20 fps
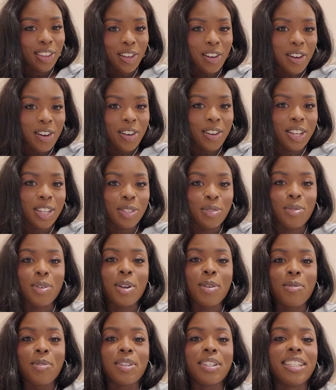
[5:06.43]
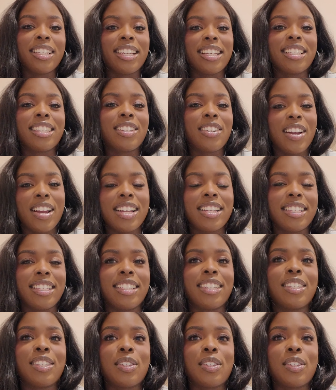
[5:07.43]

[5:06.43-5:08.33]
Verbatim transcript: y'all, is where it really gets crazy.